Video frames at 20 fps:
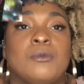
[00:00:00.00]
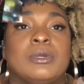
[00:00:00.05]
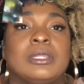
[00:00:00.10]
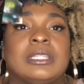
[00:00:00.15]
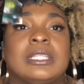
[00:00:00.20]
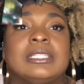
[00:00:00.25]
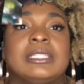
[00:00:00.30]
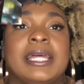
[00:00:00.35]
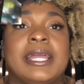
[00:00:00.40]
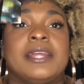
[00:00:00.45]
with
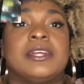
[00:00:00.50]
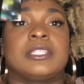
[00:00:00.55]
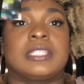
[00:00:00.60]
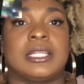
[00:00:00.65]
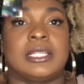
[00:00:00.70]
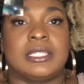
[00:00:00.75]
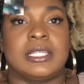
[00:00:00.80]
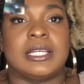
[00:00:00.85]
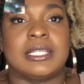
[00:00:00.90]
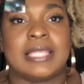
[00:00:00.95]
the layers,
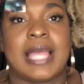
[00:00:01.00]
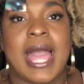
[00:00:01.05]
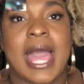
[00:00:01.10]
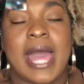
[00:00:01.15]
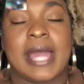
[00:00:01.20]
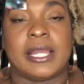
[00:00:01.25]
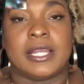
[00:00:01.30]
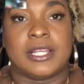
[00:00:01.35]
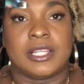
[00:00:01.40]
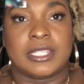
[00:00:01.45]
it does
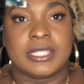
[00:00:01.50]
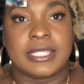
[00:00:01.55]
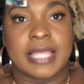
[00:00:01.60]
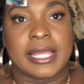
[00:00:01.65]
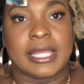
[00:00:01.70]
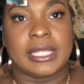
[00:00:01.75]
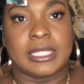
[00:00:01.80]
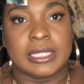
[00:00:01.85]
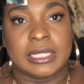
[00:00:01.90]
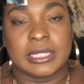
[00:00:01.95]
add a
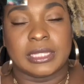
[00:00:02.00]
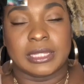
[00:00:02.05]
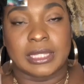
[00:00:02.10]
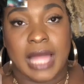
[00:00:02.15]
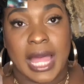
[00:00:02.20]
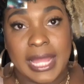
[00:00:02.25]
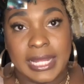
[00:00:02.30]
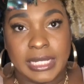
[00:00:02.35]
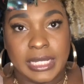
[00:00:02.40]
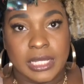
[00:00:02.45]
second
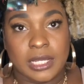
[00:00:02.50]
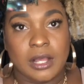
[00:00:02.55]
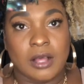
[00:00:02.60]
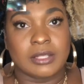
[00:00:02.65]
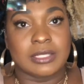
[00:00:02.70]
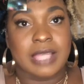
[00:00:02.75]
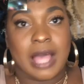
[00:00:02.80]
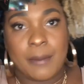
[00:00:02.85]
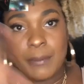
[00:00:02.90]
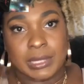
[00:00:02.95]
lining on
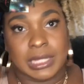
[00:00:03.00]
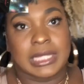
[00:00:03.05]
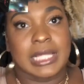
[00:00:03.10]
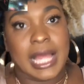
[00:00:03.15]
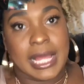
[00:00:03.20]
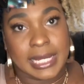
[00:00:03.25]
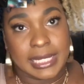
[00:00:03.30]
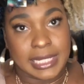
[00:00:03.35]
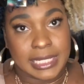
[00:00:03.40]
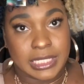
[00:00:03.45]
top of the
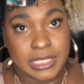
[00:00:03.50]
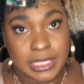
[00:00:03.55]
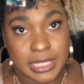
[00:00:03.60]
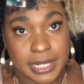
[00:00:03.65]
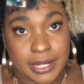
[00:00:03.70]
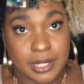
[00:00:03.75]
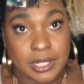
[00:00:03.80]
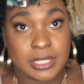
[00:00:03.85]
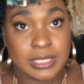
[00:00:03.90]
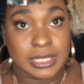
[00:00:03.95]
lining that's
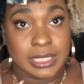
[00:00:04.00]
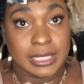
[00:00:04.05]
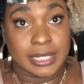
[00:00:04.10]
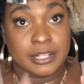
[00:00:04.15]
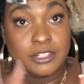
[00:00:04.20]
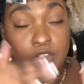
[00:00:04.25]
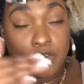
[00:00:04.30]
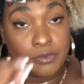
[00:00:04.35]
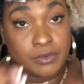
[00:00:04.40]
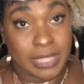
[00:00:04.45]
there because the
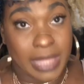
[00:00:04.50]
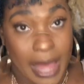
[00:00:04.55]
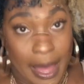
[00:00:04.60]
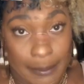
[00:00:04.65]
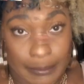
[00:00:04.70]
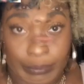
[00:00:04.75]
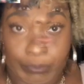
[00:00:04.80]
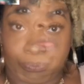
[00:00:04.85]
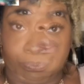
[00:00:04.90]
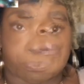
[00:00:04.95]
layers overlap.
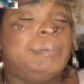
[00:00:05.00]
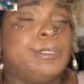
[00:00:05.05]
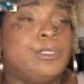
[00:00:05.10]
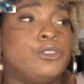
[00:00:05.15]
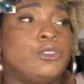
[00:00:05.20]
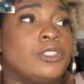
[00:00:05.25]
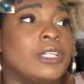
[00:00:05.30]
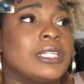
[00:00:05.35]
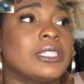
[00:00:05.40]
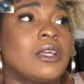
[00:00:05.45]
The blue
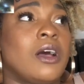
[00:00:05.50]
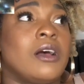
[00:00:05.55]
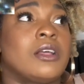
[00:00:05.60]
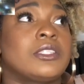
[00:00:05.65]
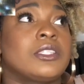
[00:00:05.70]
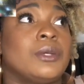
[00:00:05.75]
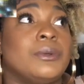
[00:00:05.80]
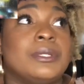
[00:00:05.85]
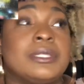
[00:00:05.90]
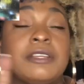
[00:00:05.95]
dress
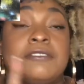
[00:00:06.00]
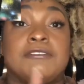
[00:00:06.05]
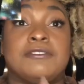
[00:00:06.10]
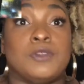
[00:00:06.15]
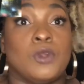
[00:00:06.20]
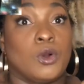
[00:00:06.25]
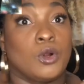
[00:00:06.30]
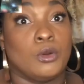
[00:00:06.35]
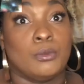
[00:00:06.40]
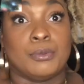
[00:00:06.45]
also is a
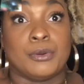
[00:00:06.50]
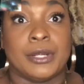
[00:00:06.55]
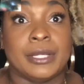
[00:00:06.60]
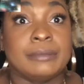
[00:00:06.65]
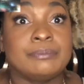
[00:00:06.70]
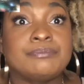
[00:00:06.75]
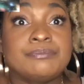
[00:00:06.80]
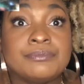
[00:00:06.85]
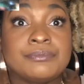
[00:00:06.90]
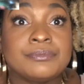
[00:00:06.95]
floral print.
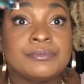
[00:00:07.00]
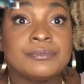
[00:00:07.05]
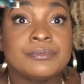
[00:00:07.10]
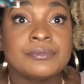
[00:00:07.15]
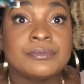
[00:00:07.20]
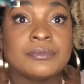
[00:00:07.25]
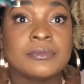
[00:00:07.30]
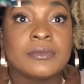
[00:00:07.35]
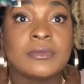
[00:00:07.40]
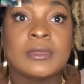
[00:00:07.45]

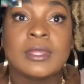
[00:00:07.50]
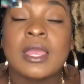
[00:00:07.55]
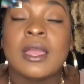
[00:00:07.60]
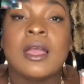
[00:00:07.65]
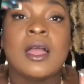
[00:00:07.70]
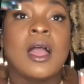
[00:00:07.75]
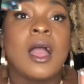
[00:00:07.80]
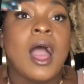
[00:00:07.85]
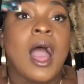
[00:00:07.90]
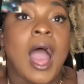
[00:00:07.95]

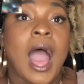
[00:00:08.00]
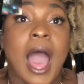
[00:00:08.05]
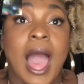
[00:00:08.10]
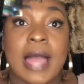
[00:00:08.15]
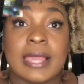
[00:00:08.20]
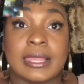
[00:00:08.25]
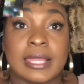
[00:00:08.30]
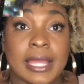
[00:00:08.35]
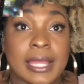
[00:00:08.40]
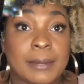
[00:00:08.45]
I
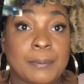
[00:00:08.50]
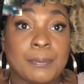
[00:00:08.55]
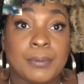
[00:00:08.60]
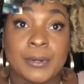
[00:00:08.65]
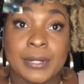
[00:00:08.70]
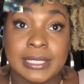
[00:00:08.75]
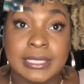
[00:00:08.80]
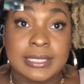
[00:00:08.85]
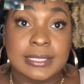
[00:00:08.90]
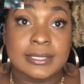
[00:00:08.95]
like
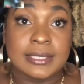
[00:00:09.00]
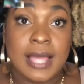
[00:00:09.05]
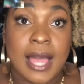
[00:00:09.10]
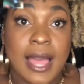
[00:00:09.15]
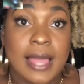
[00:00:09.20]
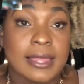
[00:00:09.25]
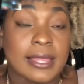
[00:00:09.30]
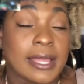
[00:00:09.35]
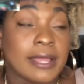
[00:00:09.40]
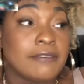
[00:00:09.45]
prints.
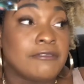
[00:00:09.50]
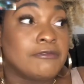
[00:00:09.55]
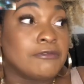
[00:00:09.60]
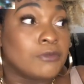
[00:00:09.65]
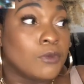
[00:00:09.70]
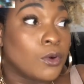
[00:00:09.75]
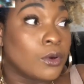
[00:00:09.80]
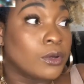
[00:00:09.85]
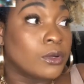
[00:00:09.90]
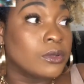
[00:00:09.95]
I like
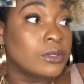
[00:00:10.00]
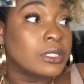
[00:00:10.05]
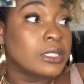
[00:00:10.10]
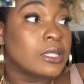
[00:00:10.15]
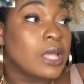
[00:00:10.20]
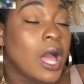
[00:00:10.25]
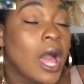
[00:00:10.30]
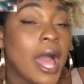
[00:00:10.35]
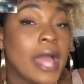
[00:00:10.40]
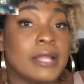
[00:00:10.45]
florals.
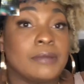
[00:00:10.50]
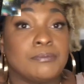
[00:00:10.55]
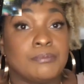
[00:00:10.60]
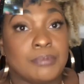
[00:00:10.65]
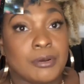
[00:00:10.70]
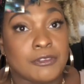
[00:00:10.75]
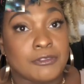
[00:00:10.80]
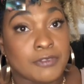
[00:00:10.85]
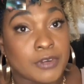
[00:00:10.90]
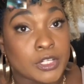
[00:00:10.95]
I
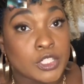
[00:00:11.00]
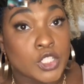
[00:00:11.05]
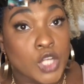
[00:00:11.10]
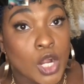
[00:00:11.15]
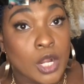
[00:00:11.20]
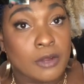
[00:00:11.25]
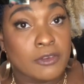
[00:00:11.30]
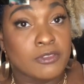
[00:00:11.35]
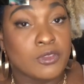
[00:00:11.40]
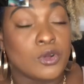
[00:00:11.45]
prefer dark
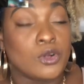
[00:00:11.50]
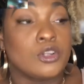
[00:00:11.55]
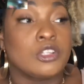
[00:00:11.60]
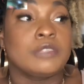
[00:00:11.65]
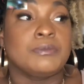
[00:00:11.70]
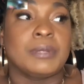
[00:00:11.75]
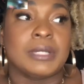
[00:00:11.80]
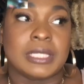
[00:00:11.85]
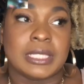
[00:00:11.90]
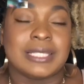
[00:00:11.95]
florals,
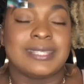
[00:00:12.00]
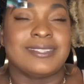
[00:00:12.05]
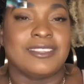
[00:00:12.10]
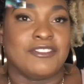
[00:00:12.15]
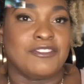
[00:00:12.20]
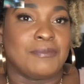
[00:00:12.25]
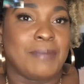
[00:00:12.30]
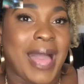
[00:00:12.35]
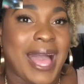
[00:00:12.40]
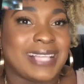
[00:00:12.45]
but this is a
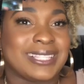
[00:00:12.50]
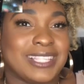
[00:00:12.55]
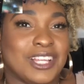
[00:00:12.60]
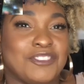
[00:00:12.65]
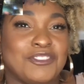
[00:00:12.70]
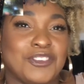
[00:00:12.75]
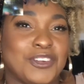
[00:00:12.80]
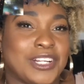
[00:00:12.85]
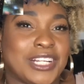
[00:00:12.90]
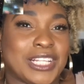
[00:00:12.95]
pastel
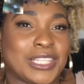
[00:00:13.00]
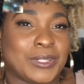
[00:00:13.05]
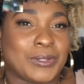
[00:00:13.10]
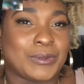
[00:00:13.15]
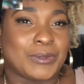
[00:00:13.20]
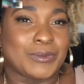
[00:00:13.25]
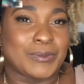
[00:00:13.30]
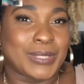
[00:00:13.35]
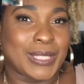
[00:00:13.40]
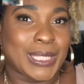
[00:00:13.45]
floral and I thought it
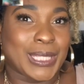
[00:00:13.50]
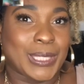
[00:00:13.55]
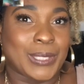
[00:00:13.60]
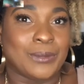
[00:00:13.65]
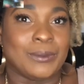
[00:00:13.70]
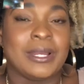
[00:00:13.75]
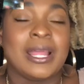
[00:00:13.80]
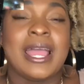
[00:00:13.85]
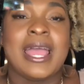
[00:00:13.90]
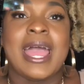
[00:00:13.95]
was really
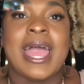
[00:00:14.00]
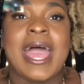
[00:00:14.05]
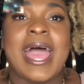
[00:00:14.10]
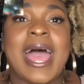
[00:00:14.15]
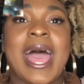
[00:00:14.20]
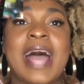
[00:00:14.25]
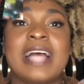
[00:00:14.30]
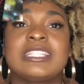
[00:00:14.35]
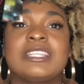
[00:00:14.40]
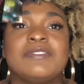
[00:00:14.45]
cute. It
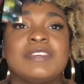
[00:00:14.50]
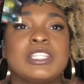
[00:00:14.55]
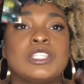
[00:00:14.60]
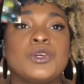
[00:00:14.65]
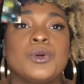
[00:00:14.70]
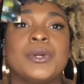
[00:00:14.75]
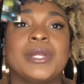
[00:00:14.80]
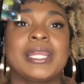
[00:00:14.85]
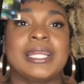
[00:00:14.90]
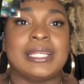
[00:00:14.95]
has a
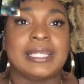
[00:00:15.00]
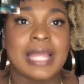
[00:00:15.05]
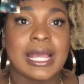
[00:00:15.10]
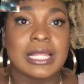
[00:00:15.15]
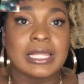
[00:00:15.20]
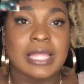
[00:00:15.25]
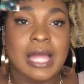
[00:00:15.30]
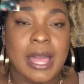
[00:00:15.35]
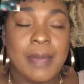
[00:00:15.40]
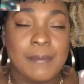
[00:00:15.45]
Victorian
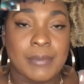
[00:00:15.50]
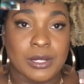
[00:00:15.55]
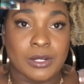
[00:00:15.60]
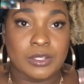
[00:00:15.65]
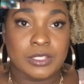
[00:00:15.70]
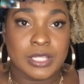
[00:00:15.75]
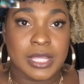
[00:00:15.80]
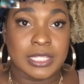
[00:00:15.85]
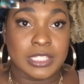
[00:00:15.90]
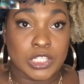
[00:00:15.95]
neckline, but
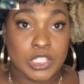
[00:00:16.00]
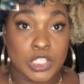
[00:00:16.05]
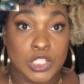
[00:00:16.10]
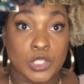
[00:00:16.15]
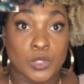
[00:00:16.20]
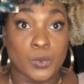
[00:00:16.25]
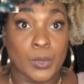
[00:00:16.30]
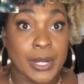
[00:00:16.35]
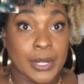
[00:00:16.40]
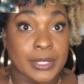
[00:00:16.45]
also has a
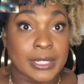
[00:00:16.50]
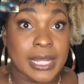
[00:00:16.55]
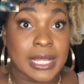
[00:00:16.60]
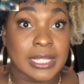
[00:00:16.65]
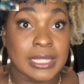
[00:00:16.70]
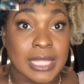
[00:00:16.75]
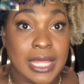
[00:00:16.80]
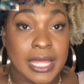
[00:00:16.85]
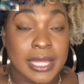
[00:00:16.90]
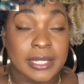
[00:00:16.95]
square
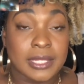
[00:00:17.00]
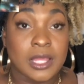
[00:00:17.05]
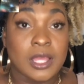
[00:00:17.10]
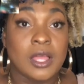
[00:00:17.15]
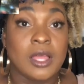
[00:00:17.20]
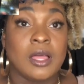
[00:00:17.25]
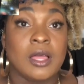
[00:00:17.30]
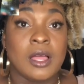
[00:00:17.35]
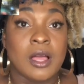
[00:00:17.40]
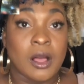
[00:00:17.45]
neckline.
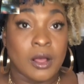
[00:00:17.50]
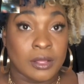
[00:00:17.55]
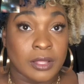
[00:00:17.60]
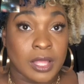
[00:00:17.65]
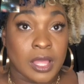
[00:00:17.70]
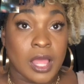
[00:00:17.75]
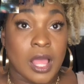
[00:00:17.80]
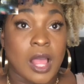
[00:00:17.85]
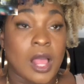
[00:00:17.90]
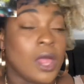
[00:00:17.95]

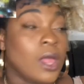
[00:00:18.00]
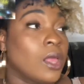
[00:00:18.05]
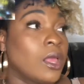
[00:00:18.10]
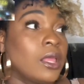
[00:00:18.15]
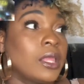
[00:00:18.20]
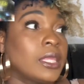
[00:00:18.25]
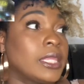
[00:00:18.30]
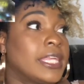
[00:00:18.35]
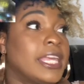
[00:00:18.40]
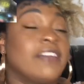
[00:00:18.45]

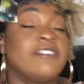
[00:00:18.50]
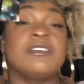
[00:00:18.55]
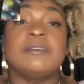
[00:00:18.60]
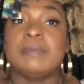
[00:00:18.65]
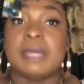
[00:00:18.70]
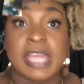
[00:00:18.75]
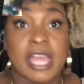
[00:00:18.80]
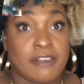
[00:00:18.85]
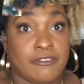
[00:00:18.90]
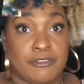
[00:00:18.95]
Giving
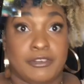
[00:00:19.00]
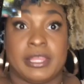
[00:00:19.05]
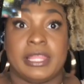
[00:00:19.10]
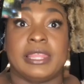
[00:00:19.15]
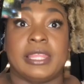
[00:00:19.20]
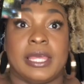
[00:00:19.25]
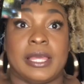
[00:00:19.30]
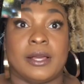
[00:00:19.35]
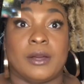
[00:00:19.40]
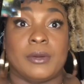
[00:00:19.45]
me
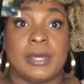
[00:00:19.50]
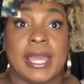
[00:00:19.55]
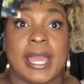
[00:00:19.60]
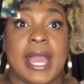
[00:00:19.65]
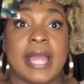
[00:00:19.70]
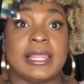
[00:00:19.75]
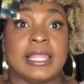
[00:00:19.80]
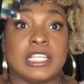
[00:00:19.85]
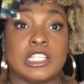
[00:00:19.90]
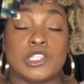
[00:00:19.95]
everything, okay?
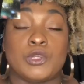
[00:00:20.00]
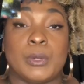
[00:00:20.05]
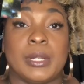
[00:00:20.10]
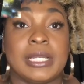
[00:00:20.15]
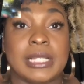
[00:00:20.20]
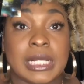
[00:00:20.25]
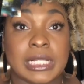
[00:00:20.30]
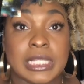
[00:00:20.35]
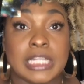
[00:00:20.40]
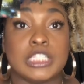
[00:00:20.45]
I think square
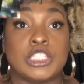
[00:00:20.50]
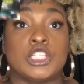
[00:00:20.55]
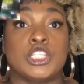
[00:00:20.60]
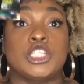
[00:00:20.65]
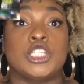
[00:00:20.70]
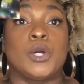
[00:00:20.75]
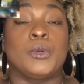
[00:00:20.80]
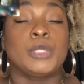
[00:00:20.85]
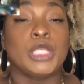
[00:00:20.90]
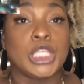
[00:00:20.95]
necklines are
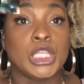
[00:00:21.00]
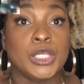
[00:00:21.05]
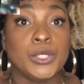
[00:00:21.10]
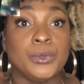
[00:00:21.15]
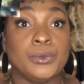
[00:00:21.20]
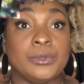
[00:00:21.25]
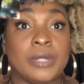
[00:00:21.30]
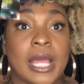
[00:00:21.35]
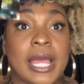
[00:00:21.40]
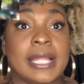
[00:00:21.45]
so
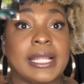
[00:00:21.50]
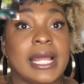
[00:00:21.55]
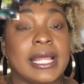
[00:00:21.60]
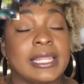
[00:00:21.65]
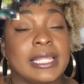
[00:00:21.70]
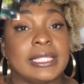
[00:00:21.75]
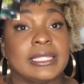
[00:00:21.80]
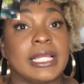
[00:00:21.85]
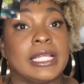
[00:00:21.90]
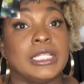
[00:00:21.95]
cute and I
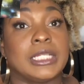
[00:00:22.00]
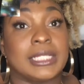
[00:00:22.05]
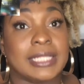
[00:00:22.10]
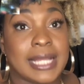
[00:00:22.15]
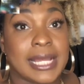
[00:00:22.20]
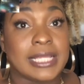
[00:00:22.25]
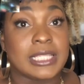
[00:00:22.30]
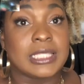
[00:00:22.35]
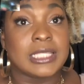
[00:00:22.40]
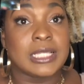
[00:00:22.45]
think they look
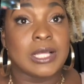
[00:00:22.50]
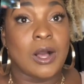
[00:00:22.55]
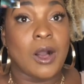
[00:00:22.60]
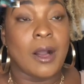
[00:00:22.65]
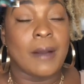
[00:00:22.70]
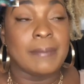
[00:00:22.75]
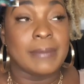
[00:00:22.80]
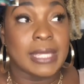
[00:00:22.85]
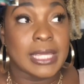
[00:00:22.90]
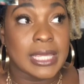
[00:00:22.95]
nice
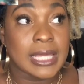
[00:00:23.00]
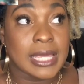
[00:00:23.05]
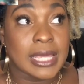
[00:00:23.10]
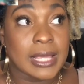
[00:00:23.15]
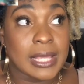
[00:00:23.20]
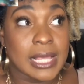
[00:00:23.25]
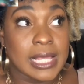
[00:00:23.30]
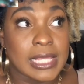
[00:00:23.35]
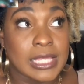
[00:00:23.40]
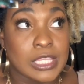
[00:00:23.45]
on me.
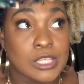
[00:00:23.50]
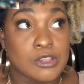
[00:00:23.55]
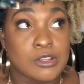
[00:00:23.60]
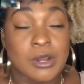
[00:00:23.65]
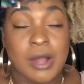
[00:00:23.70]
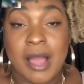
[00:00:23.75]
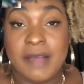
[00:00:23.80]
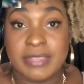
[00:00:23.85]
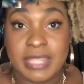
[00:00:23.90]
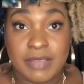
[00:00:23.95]
You
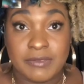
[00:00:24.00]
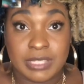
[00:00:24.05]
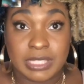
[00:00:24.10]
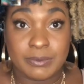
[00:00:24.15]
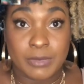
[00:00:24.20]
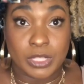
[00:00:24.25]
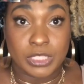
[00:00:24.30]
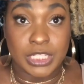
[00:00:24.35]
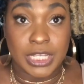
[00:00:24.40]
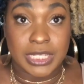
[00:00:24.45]
don't have to have a
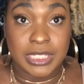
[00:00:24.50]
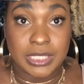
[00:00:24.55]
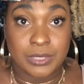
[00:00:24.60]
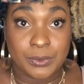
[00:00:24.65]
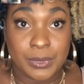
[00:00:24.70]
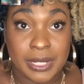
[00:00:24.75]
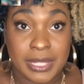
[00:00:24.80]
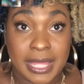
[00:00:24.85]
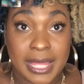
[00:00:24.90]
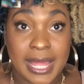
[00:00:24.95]
small chest to
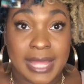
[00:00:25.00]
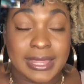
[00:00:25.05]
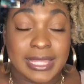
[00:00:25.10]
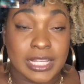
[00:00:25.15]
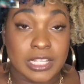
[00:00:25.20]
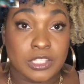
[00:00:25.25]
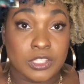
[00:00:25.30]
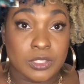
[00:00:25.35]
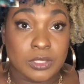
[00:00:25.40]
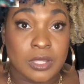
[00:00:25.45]
wear that. I
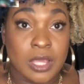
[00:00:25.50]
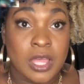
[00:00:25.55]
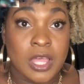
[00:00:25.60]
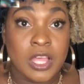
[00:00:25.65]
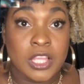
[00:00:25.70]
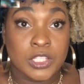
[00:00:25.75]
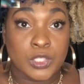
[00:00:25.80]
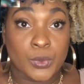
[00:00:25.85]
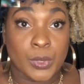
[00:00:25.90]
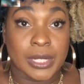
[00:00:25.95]
think
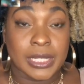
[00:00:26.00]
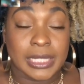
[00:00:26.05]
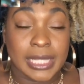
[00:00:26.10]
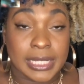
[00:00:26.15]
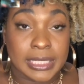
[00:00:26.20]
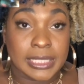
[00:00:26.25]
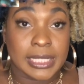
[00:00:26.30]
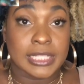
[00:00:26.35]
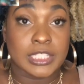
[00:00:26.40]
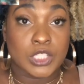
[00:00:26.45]
Square
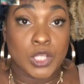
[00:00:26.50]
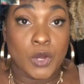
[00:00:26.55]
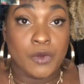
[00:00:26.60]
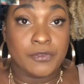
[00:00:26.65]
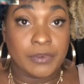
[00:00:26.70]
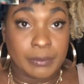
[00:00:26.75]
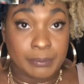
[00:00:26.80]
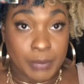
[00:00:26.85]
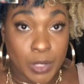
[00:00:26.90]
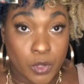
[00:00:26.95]
necklines go
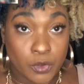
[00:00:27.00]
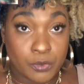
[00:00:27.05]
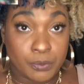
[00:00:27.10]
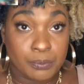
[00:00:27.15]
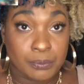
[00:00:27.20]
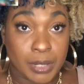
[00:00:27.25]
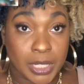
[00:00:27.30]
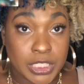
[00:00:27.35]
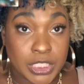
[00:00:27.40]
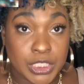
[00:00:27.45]
for both
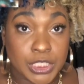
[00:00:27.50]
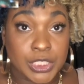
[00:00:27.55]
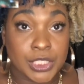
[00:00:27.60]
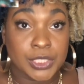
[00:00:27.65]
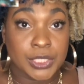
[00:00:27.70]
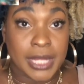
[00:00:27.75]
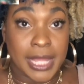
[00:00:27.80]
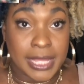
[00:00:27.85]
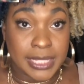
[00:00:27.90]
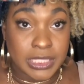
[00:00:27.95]

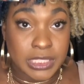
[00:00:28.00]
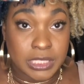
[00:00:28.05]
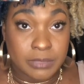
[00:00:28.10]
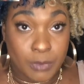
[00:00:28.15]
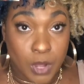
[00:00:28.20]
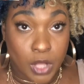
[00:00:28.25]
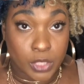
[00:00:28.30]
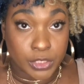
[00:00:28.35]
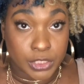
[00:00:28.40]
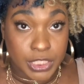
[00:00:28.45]
bustier and
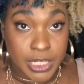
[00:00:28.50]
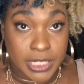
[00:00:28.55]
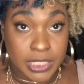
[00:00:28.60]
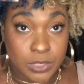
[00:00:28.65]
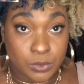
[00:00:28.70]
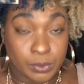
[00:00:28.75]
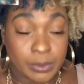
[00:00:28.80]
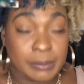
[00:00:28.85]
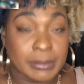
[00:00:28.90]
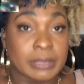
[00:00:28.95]
smaller chest
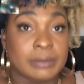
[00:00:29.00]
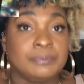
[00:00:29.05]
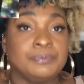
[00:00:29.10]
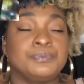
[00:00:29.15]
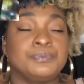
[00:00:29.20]
women.